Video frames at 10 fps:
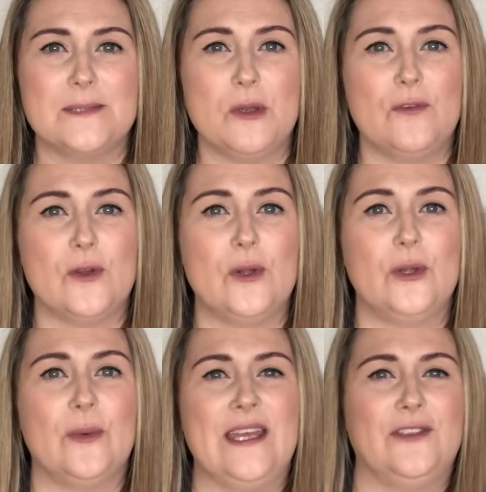moving all the
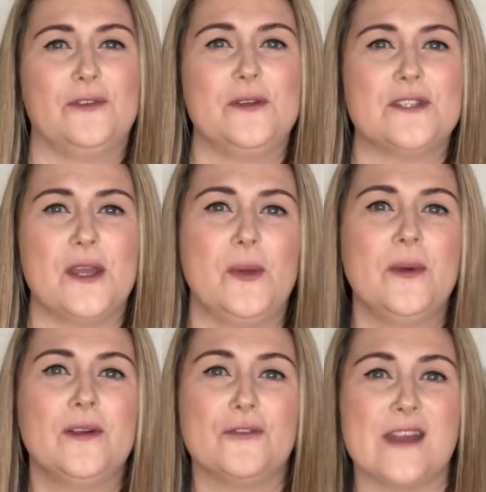way through to
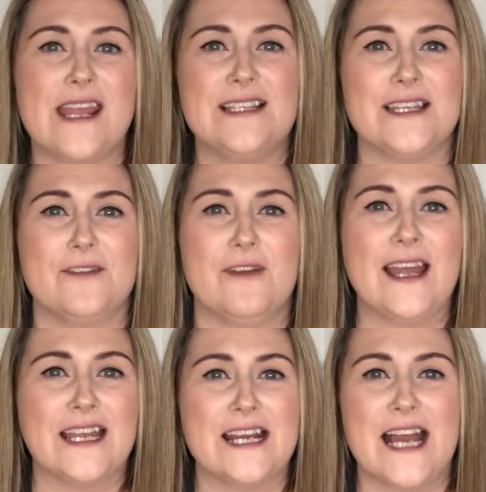creating
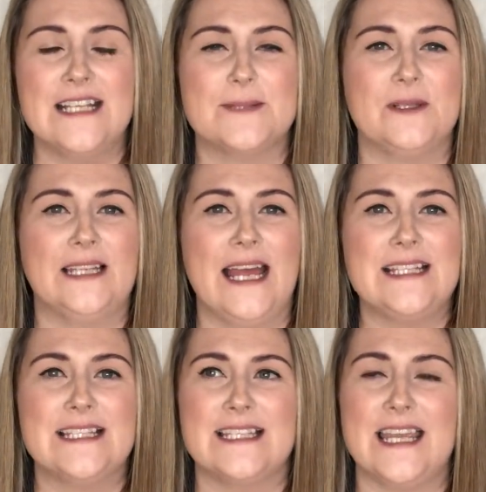recognisable
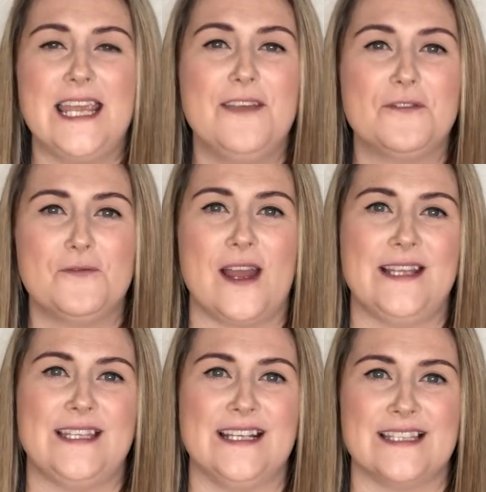letters, even
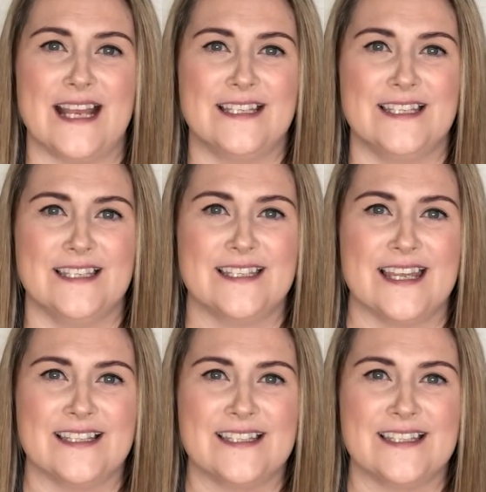writing sentences.